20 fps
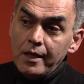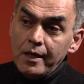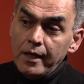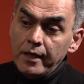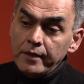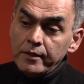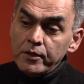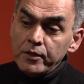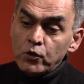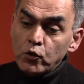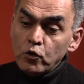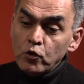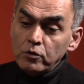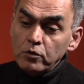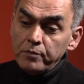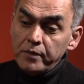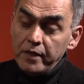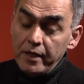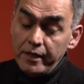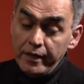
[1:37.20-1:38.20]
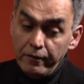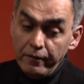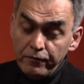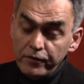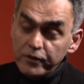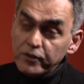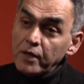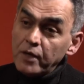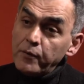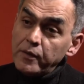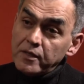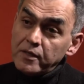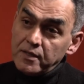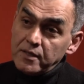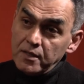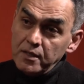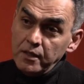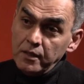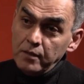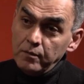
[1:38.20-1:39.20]
and he told me every time I
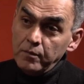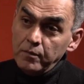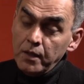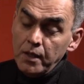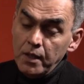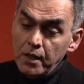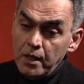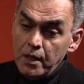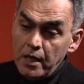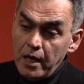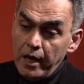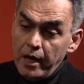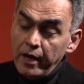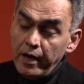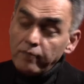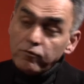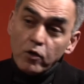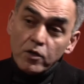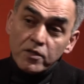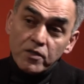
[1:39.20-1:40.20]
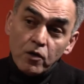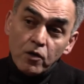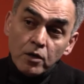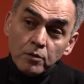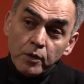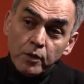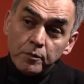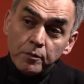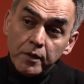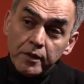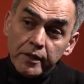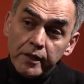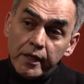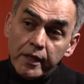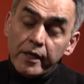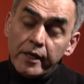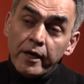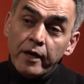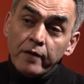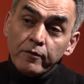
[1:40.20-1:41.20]
see him, I have lost all my money
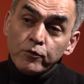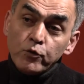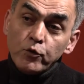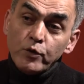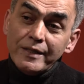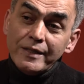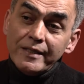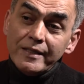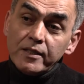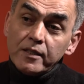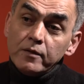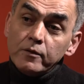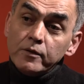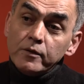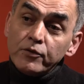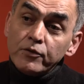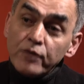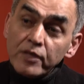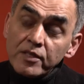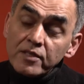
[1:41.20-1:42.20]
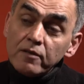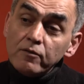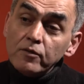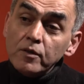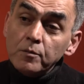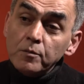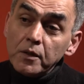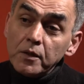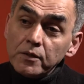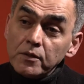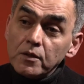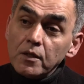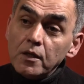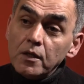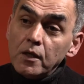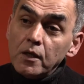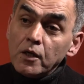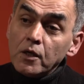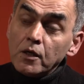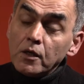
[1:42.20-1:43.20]
and I have to eat the rest of the month
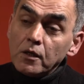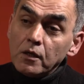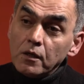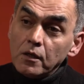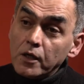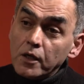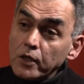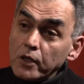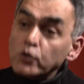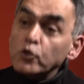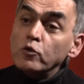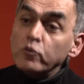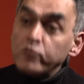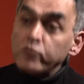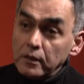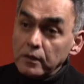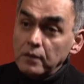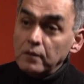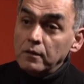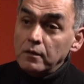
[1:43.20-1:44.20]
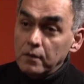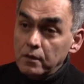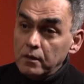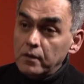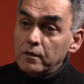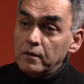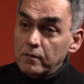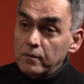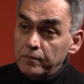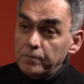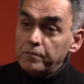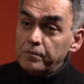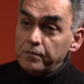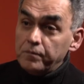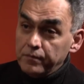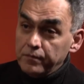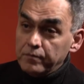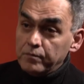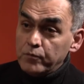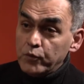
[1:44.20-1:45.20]
uh, kartoffel,
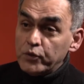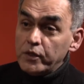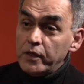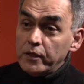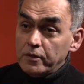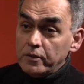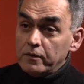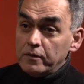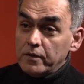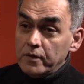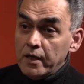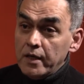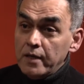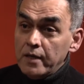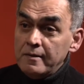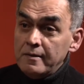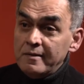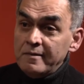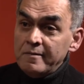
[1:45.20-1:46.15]
potatoes, yeah.